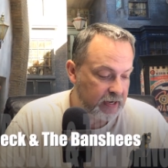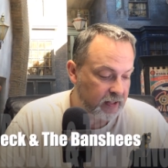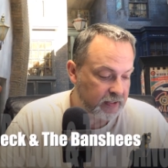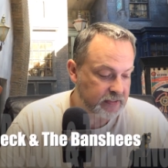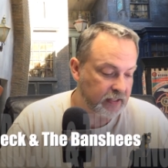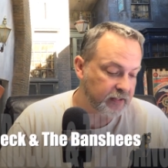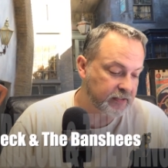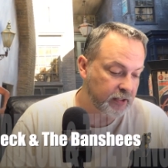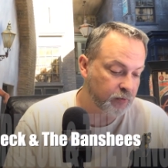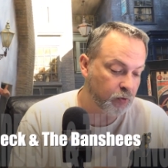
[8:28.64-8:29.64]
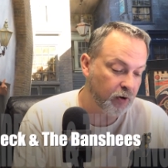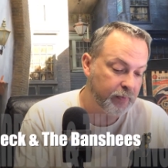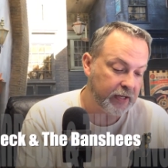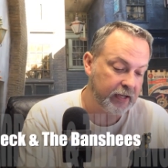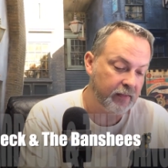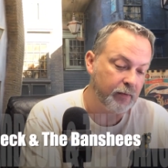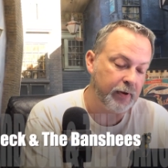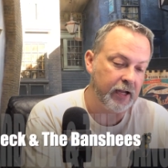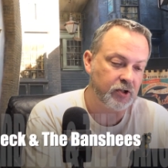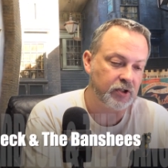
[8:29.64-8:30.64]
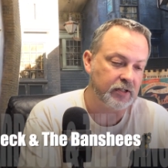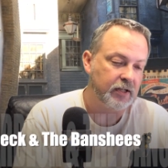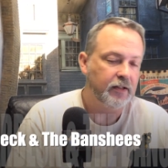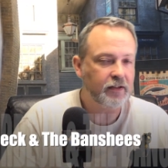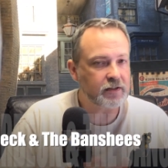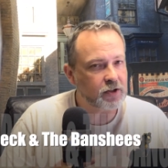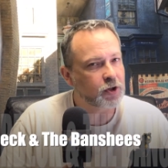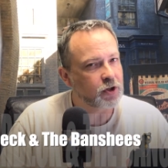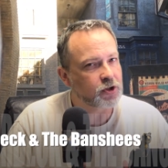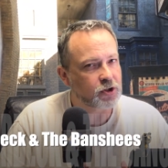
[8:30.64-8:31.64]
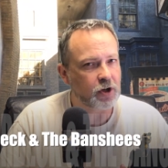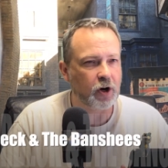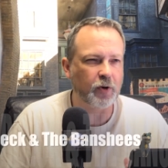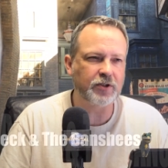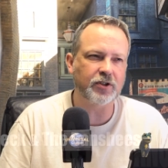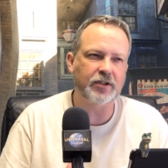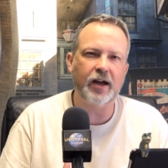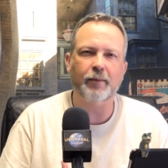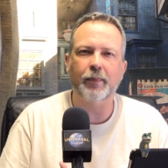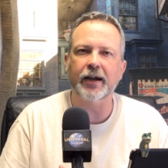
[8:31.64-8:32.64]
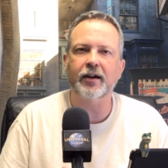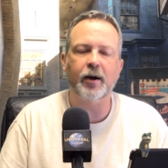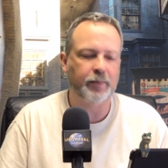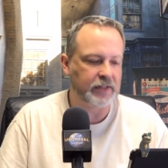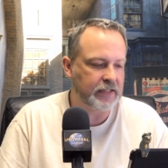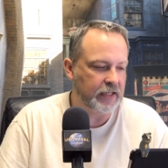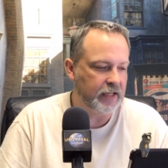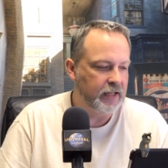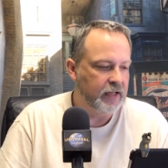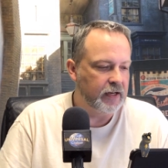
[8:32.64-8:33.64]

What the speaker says: Alley, Celestina Warbeck and the Banshees. This is a good show, it's just not my cup of tea.